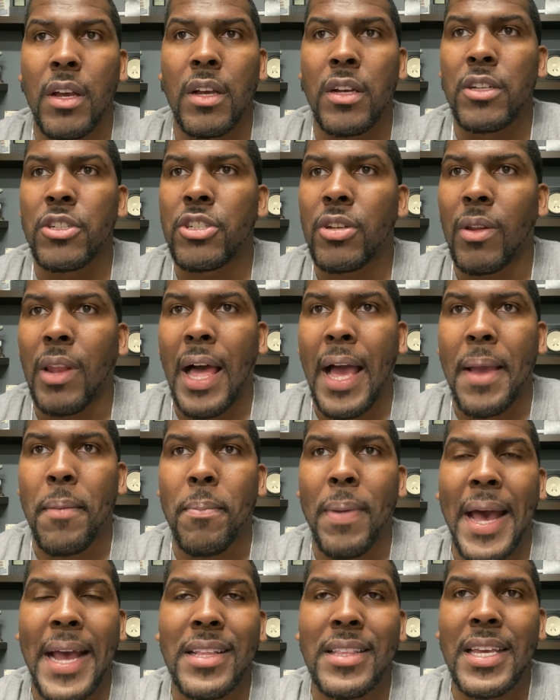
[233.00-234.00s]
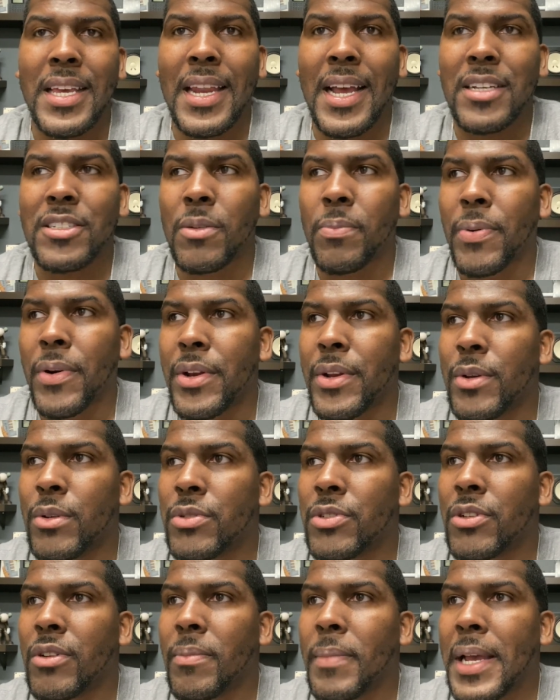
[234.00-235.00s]
So like back then as a
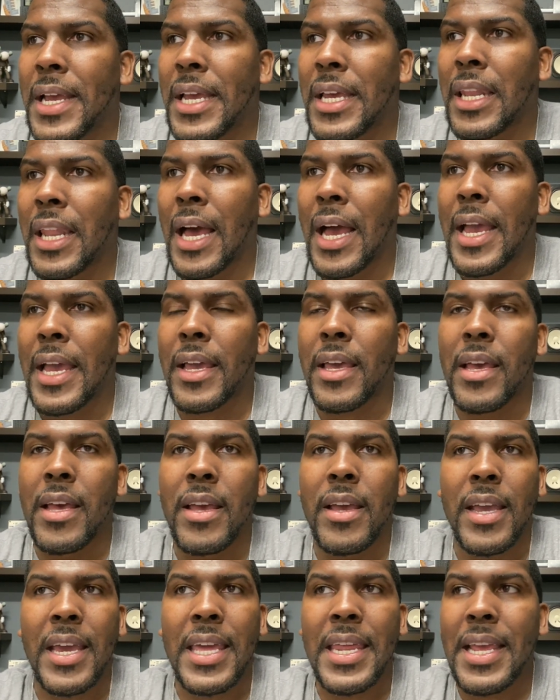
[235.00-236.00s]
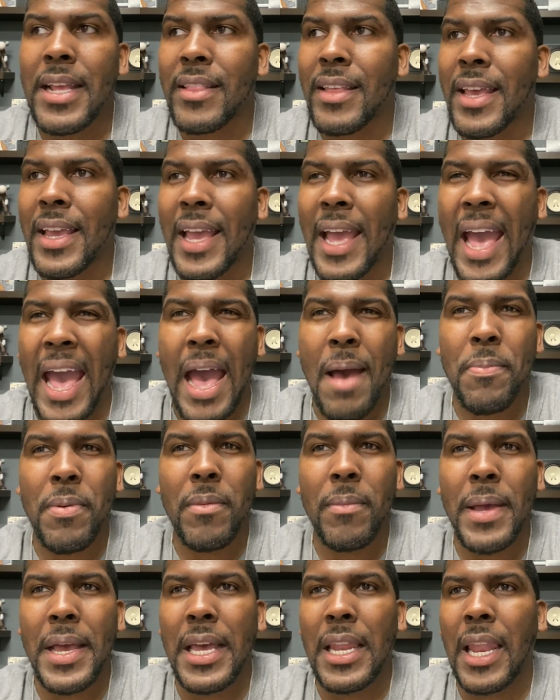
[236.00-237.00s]
producer, man, like anything can
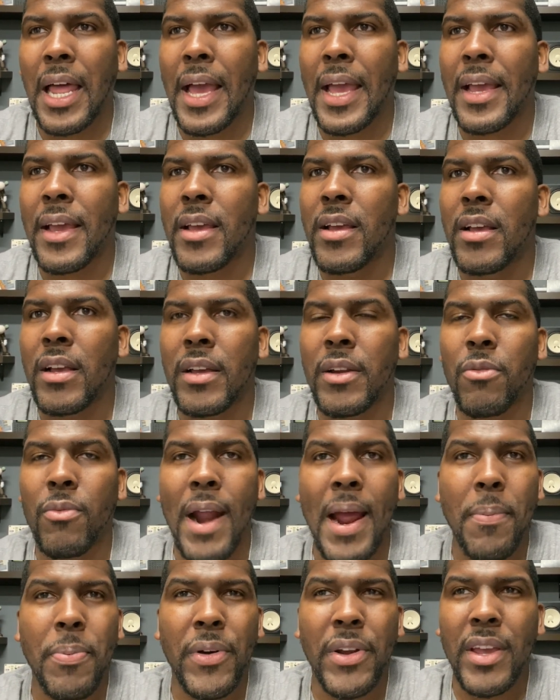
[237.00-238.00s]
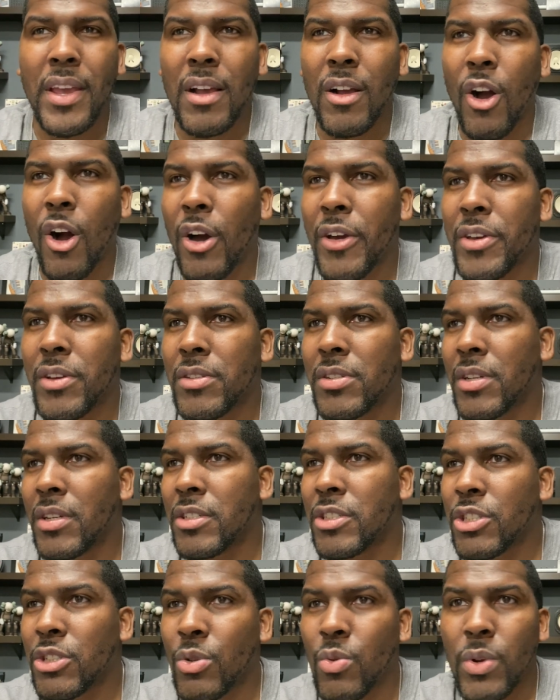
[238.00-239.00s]
happen, man. Like a rapper can call you to the
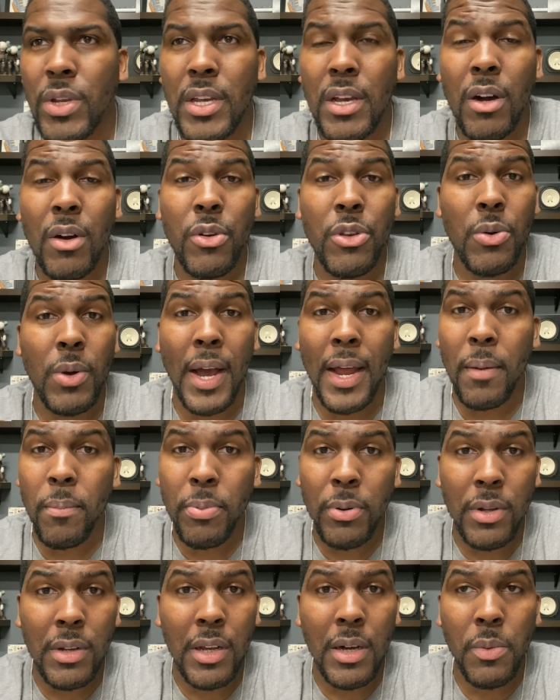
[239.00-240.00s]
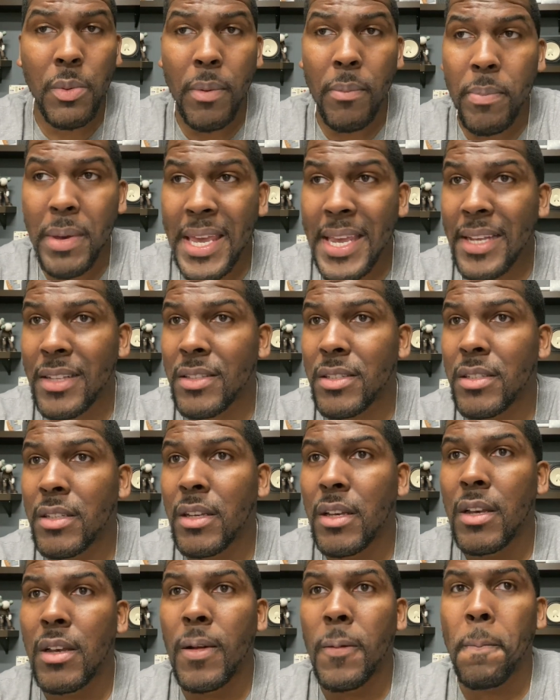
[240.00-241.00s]
studio. You got to pull up with beats.
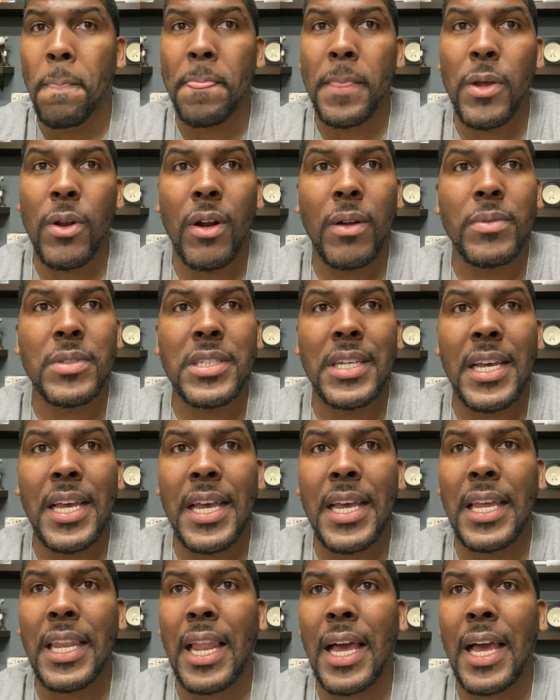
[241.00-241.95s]
You know what I'm saying?